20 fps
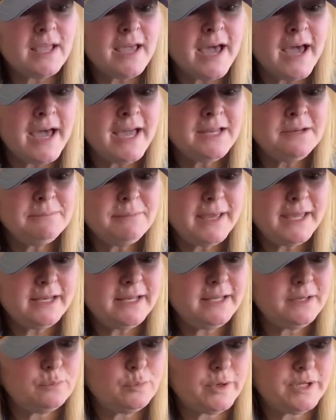I'd met
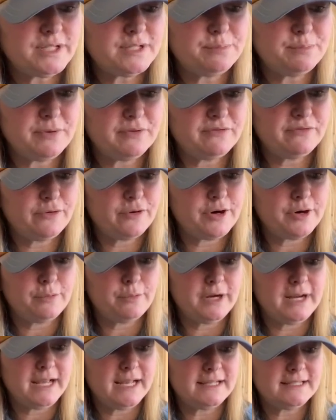him once before
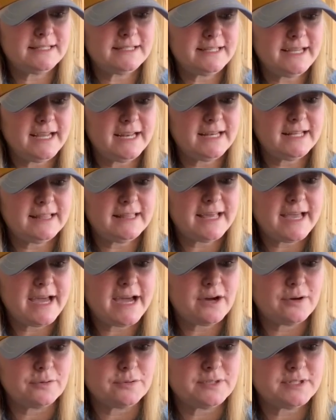when I'd stayed at the
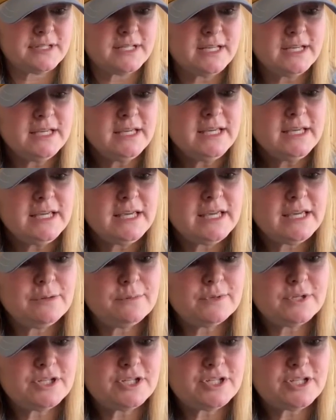house. He
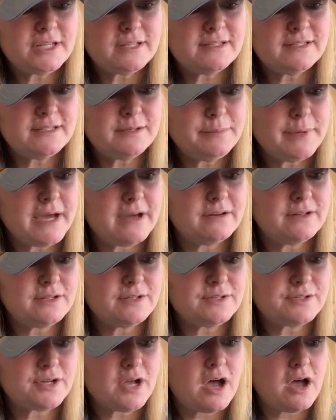was just about
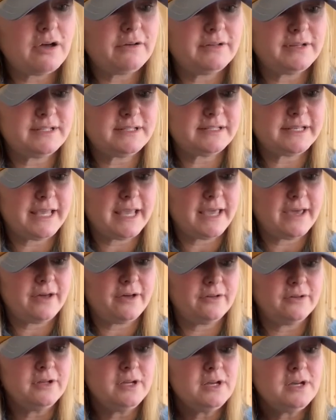as tall as
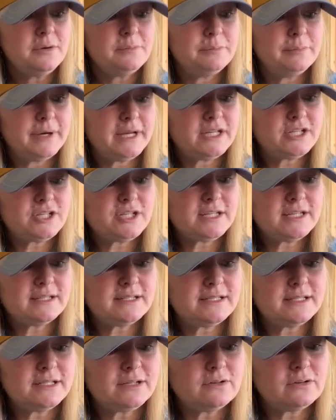Gail, but she
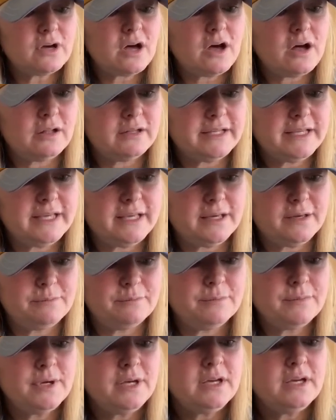still called
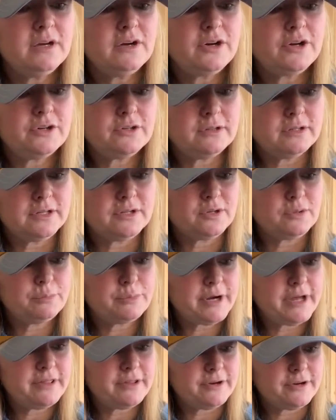him her little
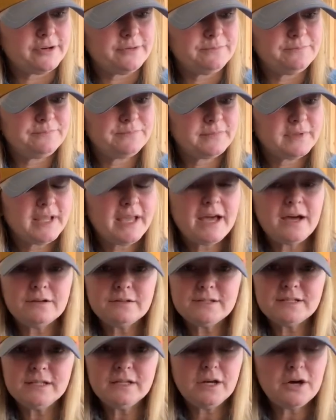brother. "How's it